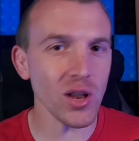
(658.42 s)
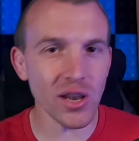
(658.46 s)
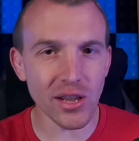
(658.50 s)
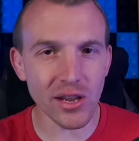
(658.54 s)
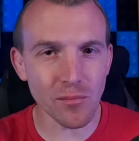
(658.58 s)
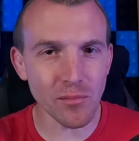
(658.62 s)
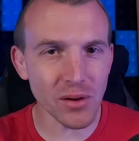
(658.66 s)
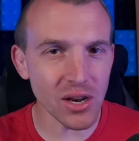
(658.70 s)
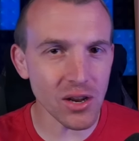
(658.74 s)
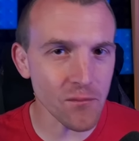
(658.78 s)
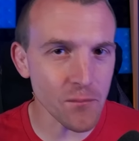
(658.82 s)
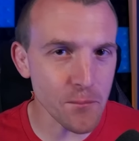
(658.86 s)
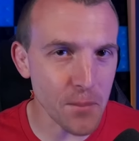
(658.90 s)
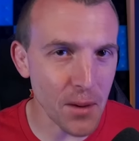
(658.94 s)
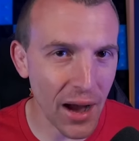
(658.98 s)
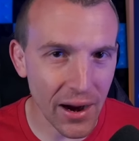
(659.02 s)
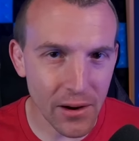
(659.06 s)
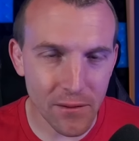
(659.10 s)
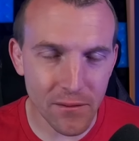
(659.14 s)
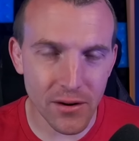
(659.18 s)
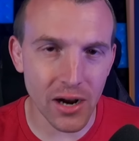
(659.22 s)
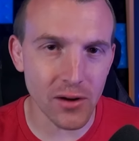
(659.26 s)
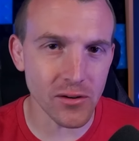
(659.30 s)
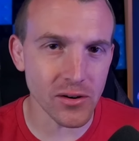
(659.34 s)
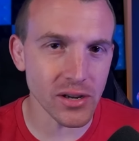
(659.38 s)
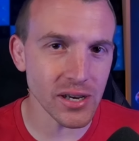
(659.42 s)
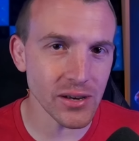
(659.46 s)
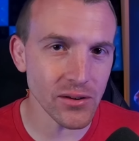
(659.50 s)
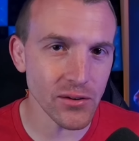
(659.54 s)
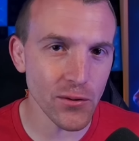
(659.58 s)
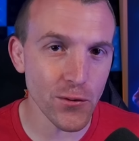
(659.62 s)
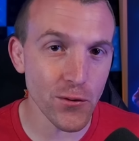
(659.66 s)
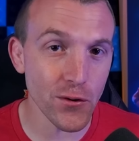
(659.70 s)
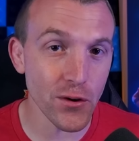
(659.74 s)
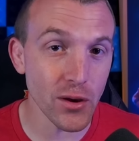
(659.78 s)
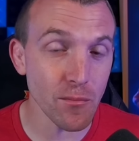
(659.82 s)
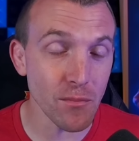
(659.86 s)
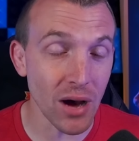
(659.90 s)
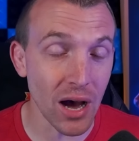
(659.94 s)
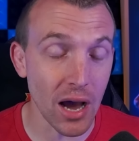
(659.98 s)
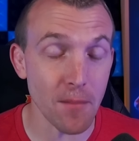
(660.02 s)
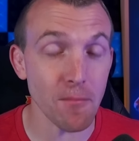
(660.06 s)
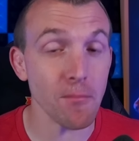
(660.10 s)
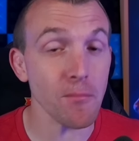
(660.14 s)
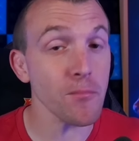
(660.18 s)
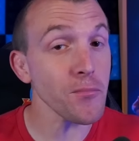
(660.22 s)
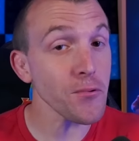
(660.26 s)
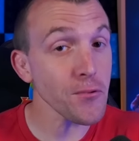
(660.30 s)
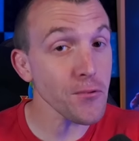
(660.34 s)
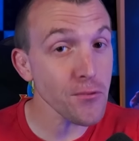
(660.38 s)
a little bit of background history. My
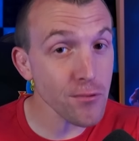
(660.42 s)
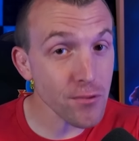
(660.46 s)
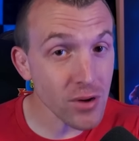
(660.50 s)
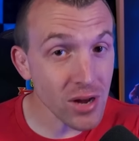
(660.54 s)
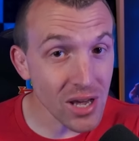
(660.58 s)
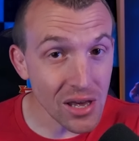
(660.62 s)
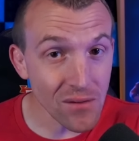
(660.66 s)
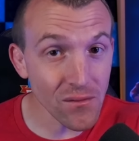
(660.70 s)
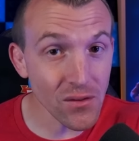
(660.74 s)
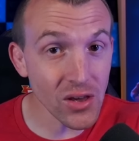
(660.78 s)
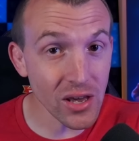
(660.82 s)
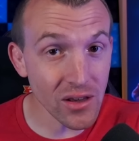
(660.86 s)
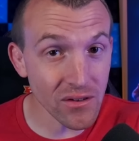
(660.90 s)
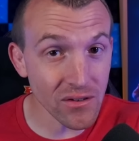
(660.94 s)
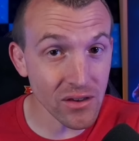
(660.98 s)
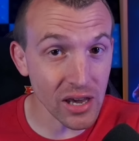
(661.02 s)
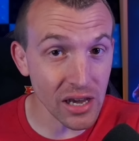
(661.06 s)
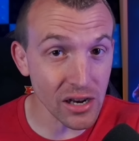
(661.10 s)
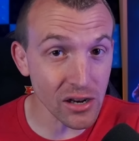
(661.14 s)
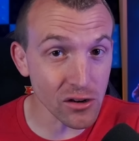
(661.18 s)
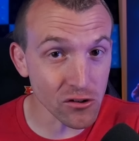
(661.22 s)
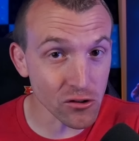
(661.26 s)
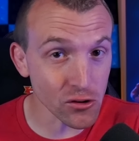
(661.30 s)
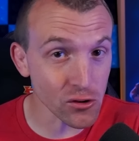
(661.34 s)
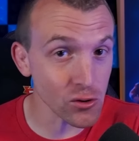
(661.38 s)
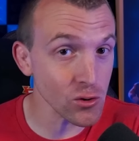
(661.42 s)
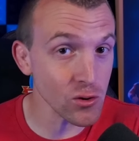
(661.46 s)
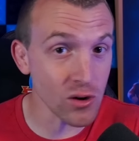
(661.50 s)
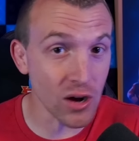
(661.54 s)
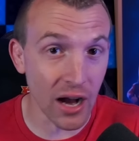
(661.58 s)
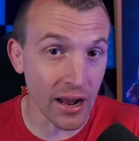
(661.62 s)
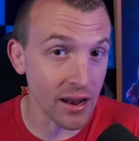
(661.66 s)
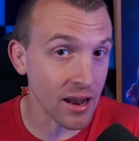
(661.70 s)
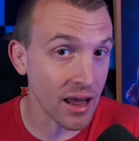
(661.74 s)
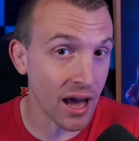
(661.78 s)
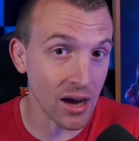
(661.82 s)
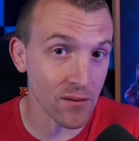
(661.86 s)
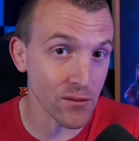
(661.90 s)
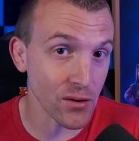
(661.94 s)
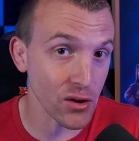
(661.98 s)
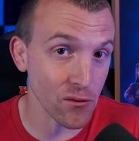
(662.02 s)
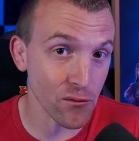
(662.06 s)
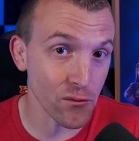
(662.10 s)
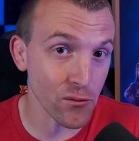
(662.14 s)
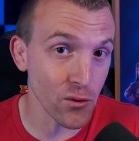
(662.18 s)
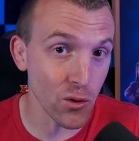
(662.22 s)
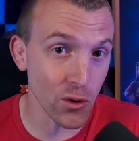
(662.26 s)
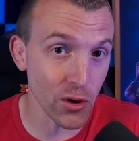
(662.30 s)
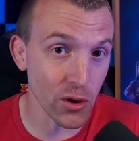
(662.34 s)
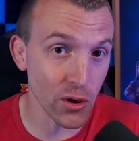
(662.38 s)
previous intro, I'll have it for